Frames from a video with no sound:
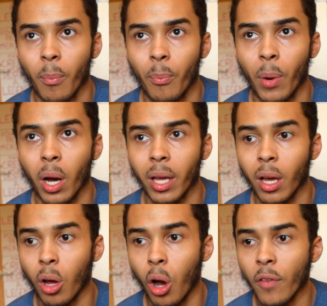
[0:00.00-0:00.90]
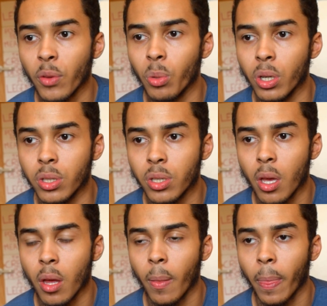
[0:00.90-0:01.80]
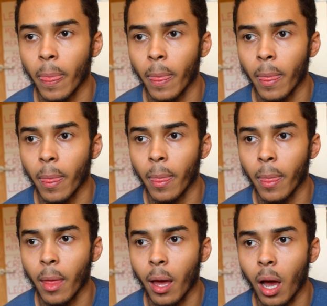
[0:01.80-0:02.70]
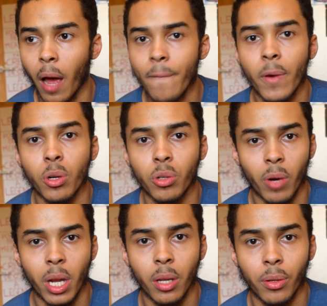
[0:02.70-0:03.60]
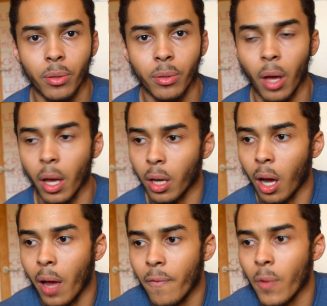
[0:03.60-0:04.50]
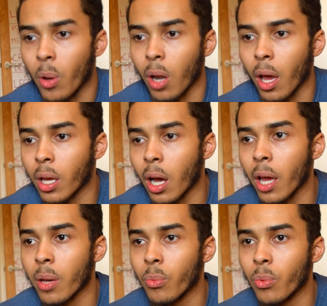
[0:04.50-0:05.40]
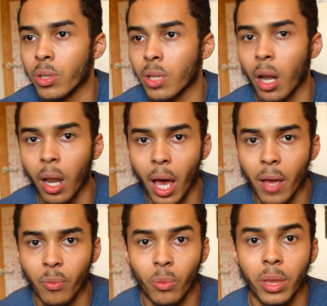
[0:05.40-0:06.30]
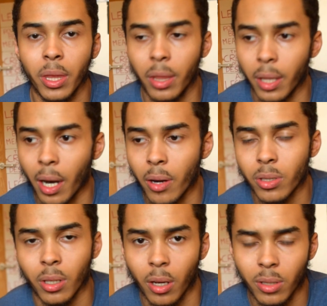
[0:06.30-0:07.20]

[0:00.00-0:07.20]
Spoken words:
But afterwards, I felt great. Like, I felt like I was alive within the character, and I was